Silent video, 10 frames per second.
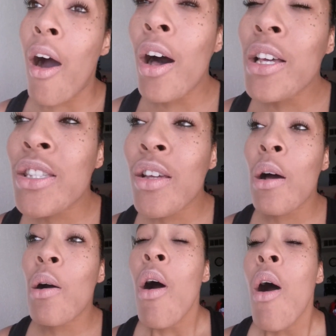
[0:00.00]
I
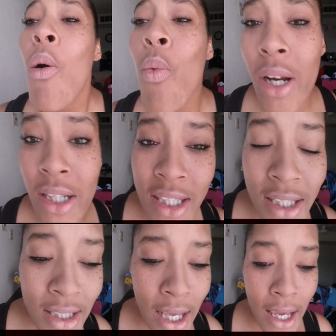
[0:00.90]
also
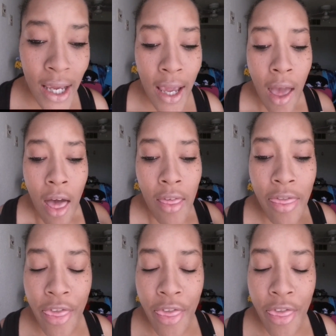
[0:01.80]
wanted to say